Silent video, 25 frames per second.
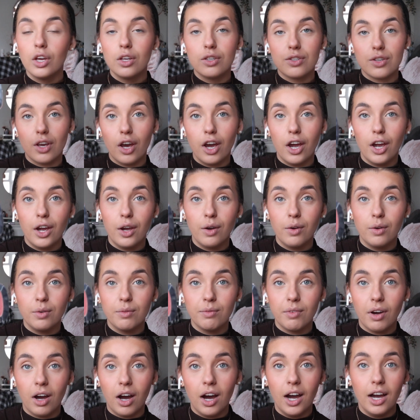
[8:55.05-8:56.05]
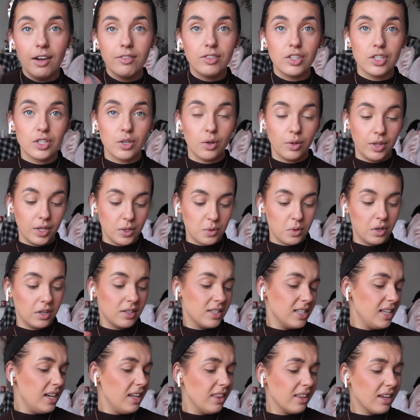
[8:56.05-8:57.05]
So I've just got this one
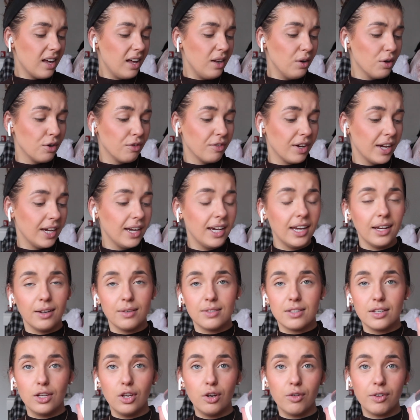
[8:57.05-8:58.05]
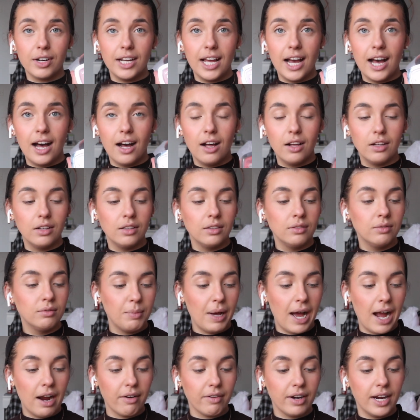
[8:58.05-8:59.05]
because I like the colour of it. It was L'Oreal
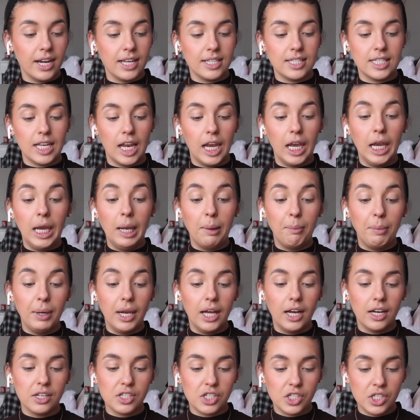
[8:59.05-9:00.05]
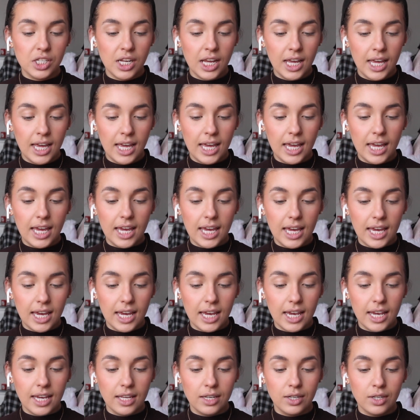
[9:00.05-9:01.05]
Paris Le Blush
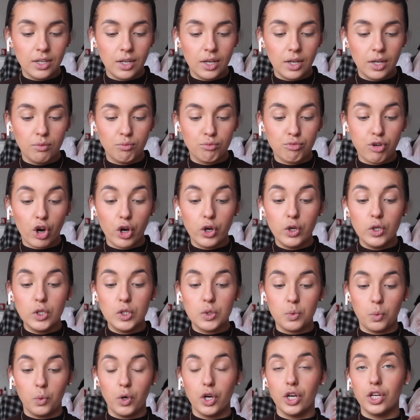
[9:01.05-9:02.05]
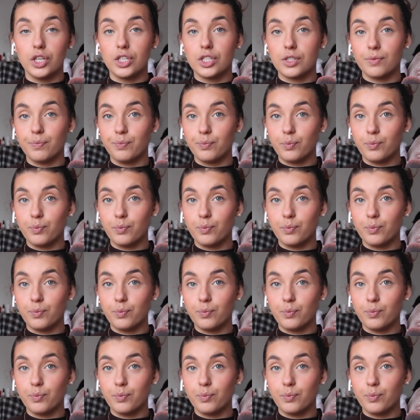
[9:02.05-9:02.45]
in Rosewood